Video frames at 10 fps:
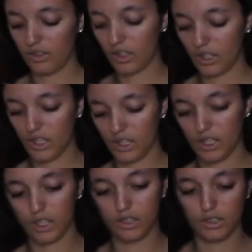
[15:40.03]

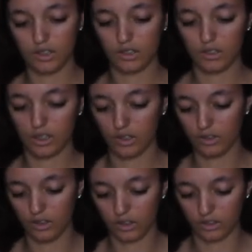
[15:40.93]
Then
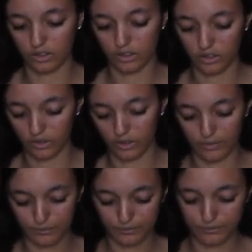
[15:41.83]
context is that?